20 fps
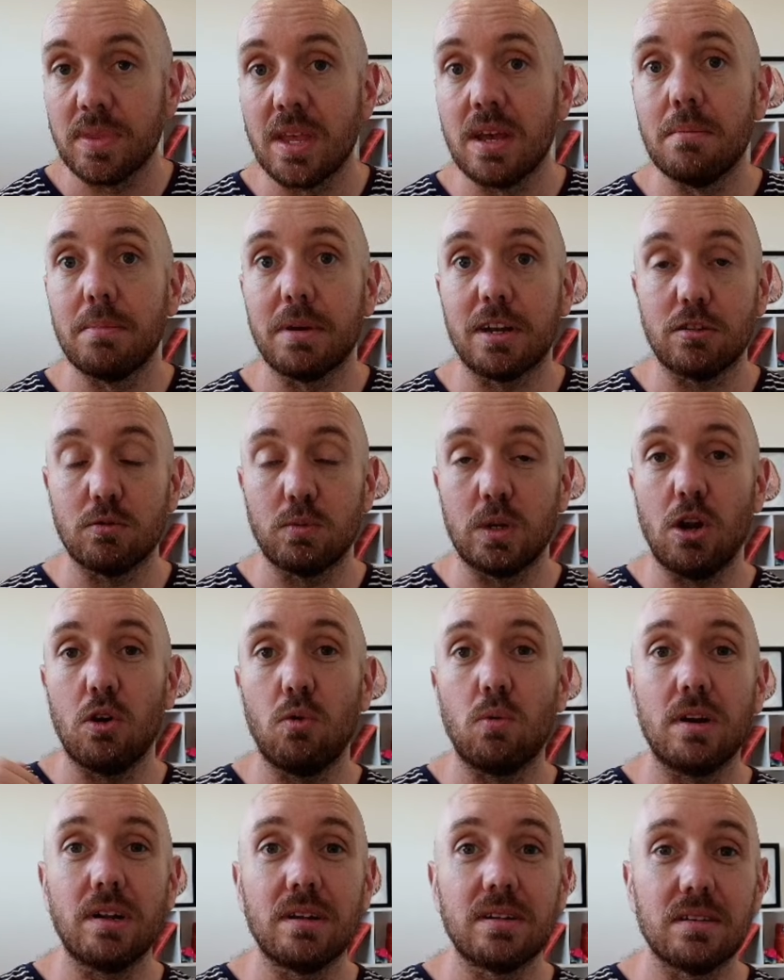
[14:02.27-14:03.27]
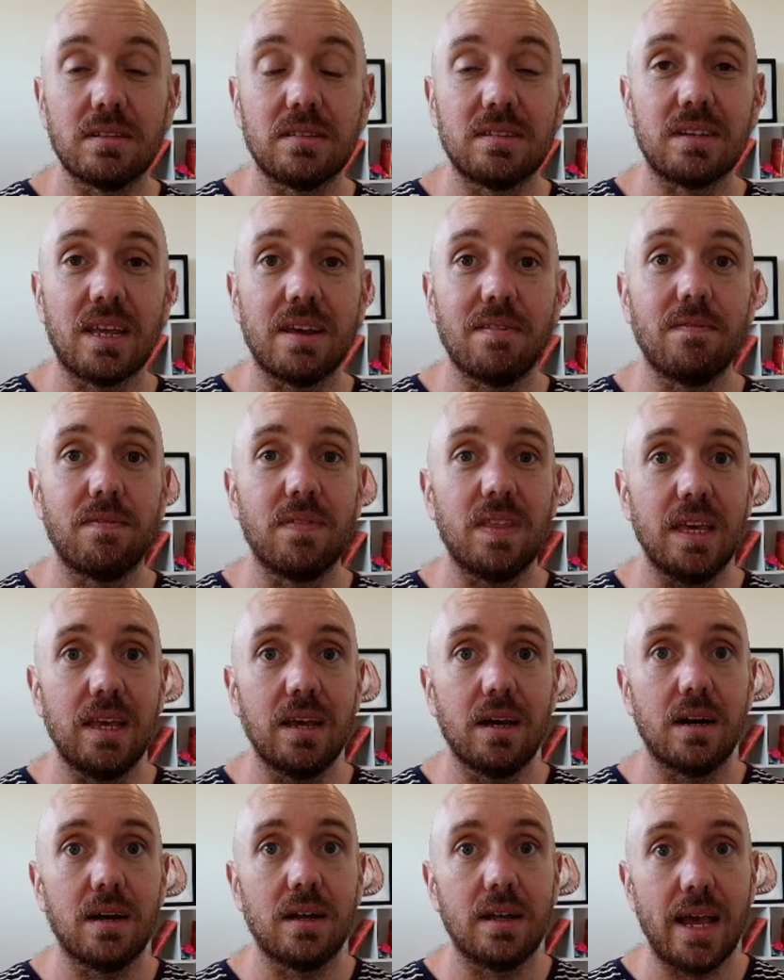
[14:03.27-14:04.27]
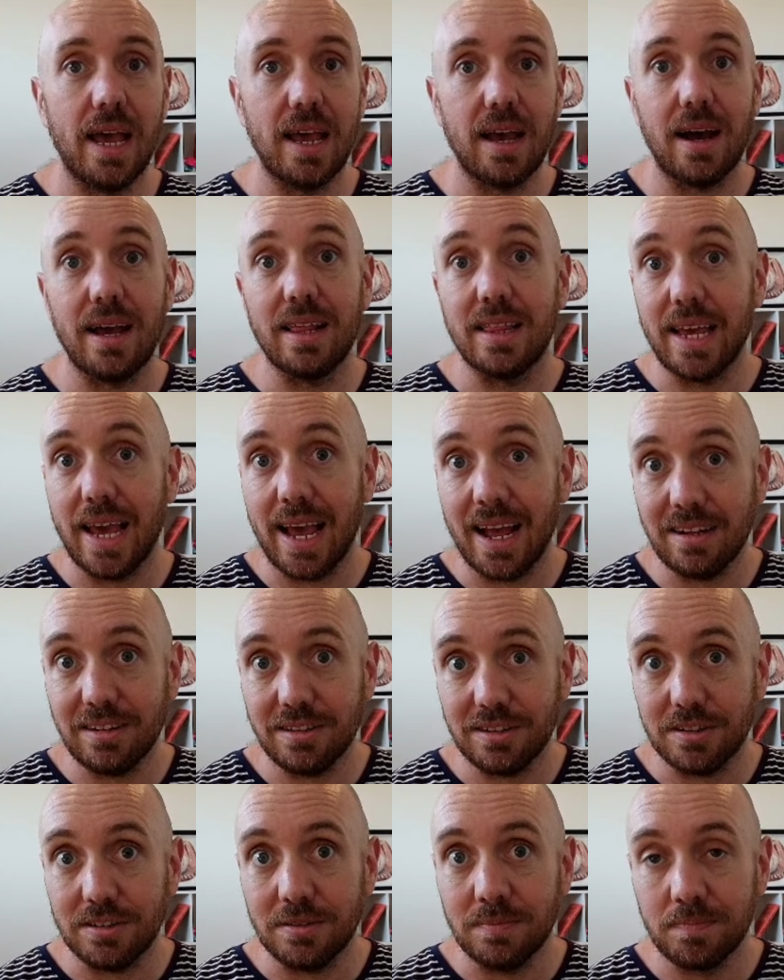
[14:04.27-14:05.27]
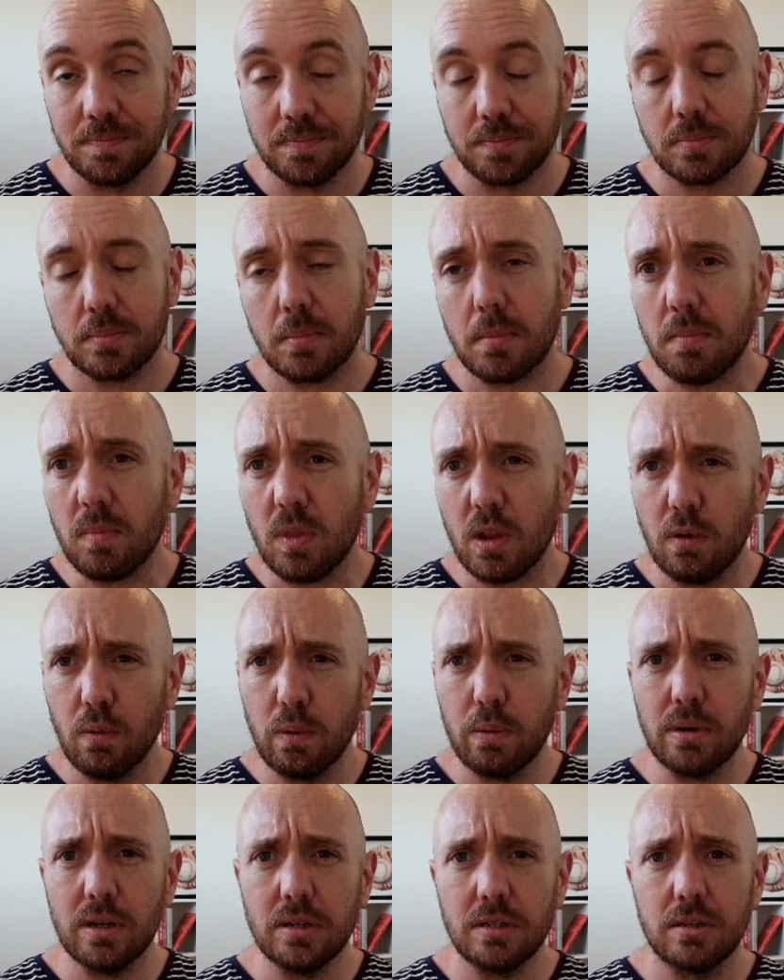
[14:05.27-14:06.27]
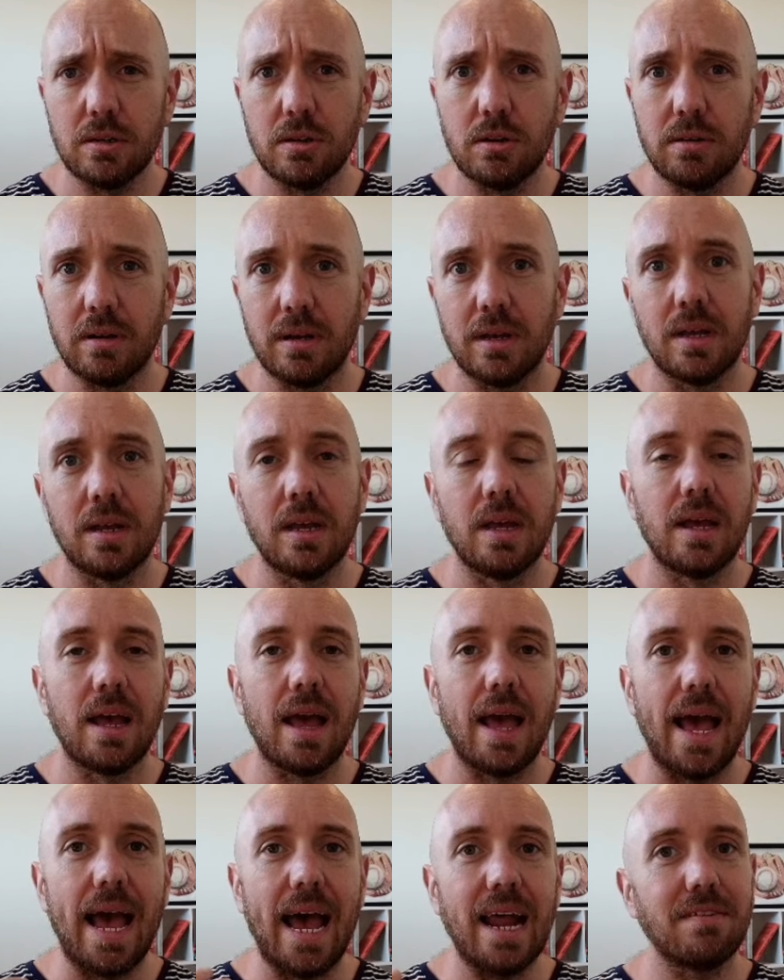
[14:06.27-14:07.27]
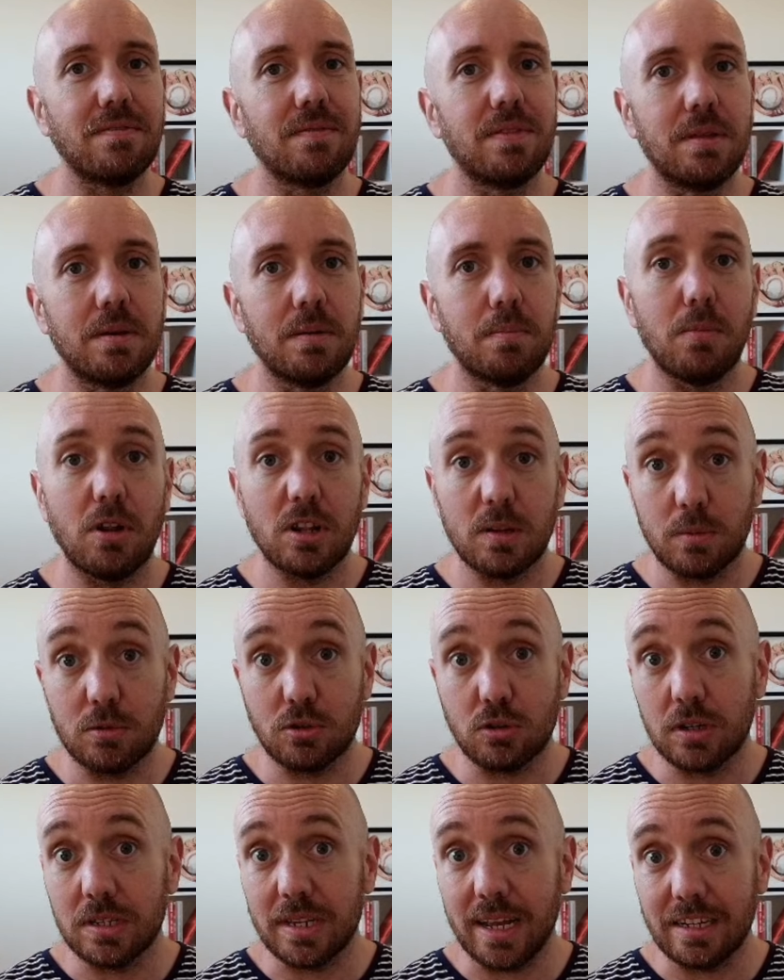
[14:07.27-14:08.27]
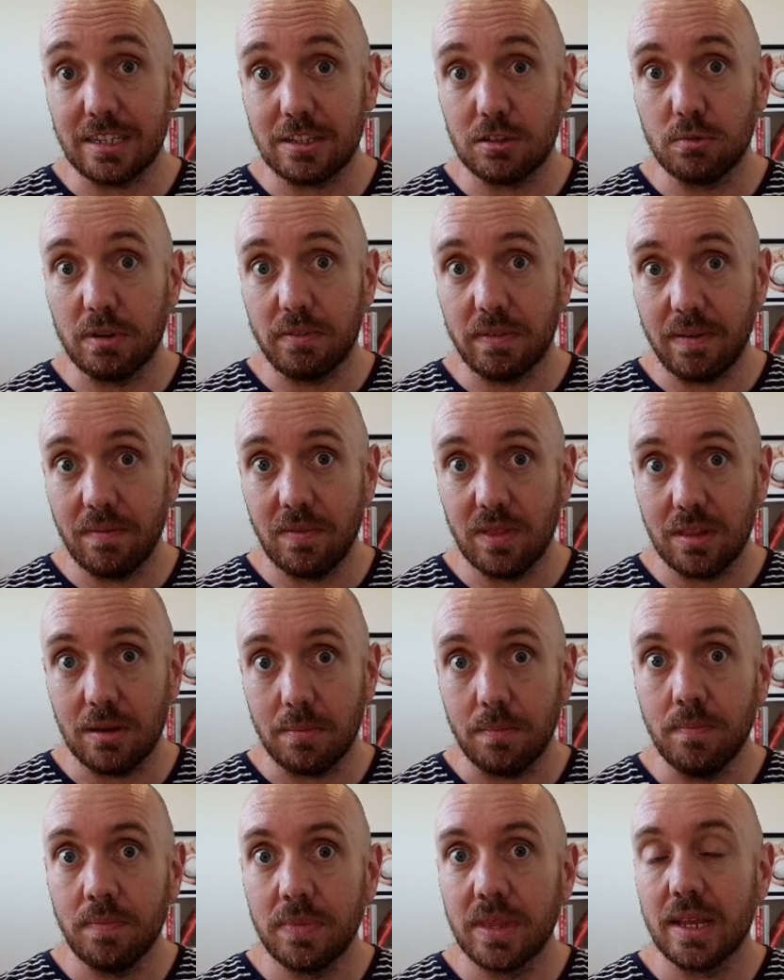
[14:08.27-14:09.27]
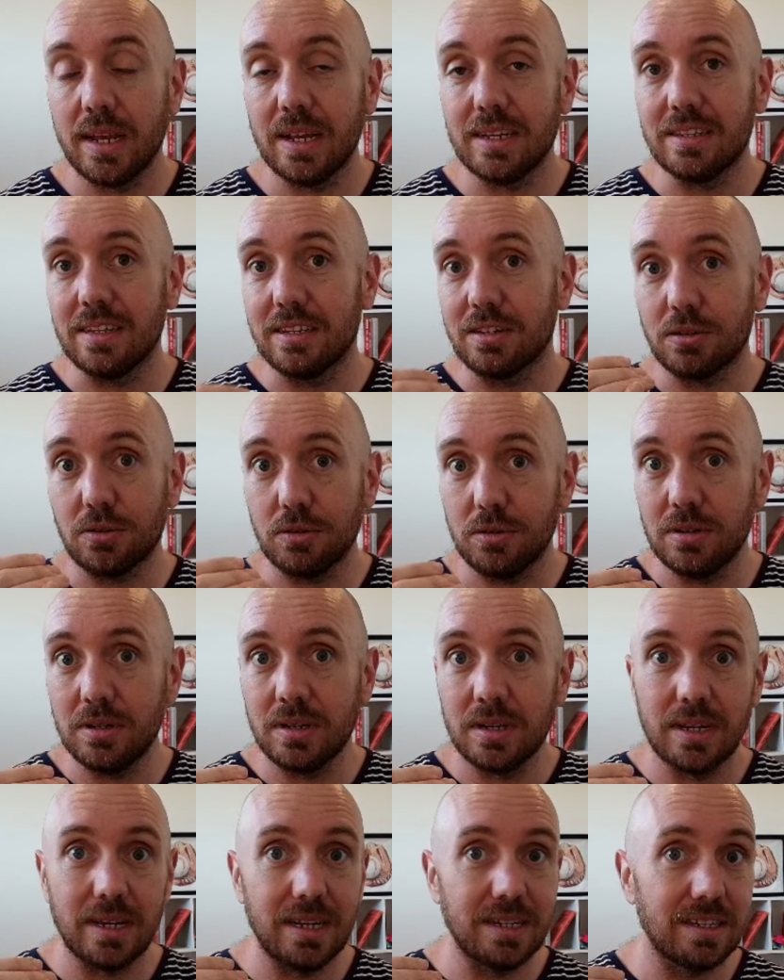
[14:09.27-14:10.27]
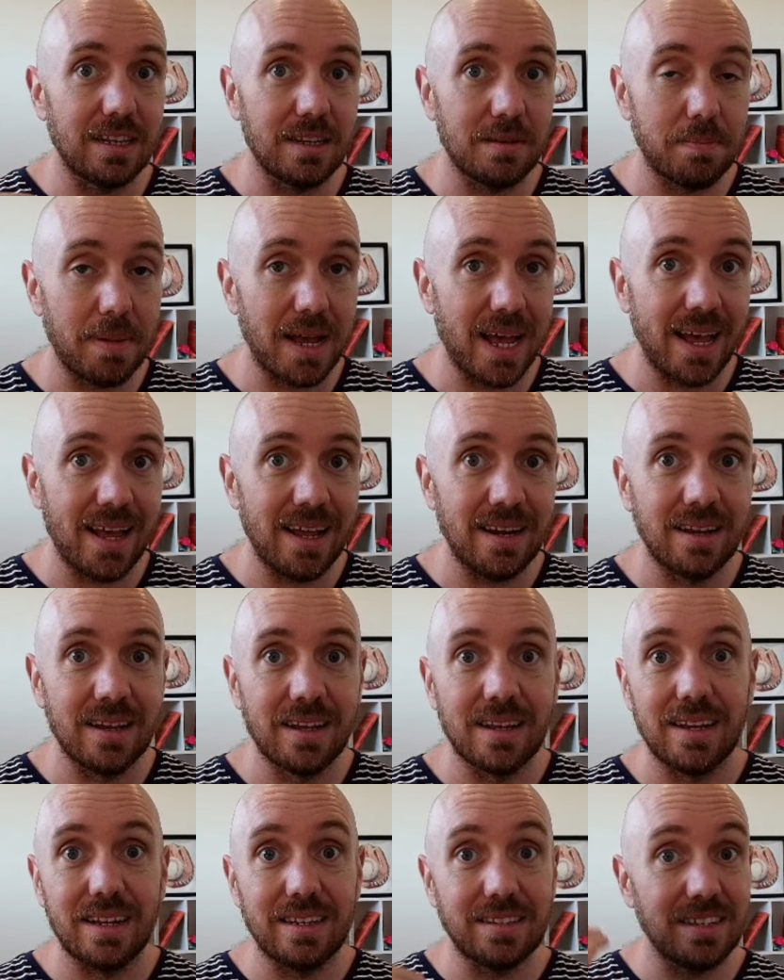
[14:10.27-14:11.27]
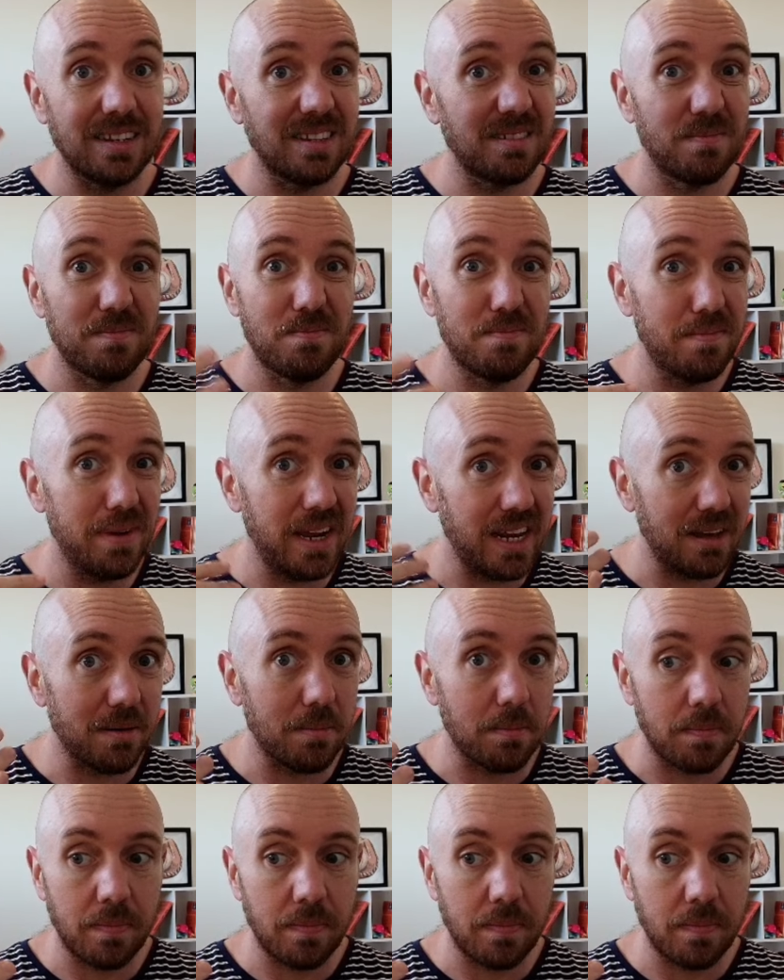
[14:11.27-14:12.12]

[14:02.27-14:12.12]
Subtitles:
Because we don't want to just give the AI the answer. We want to know out of the multiple choice answers we've given them, is this good? Is this bad? Is this medium?